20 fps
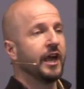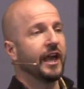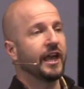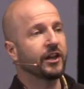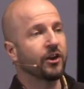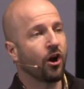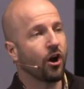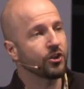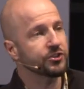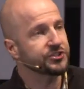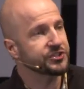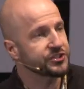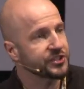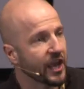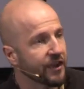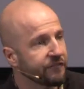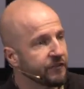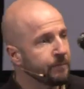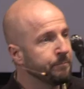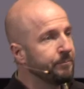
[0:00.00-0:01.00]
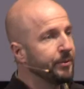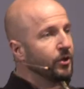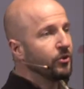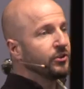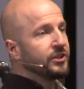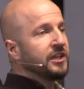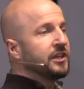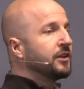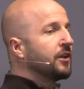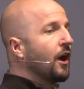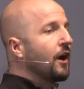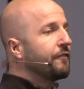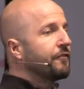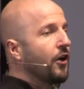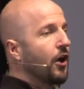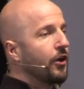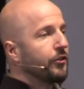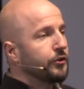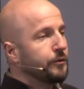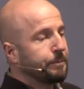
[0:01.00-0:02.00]
and all 7 billion
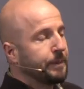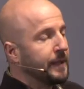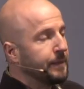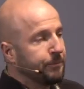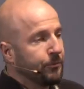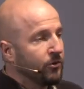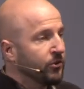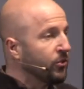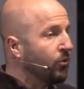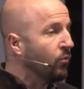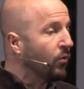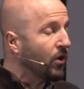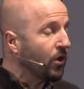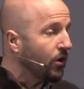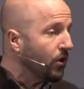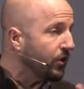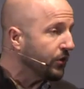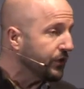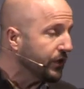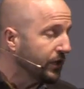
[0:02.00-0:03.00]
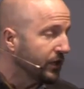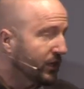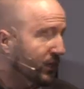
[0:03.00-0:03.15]
other people in the world.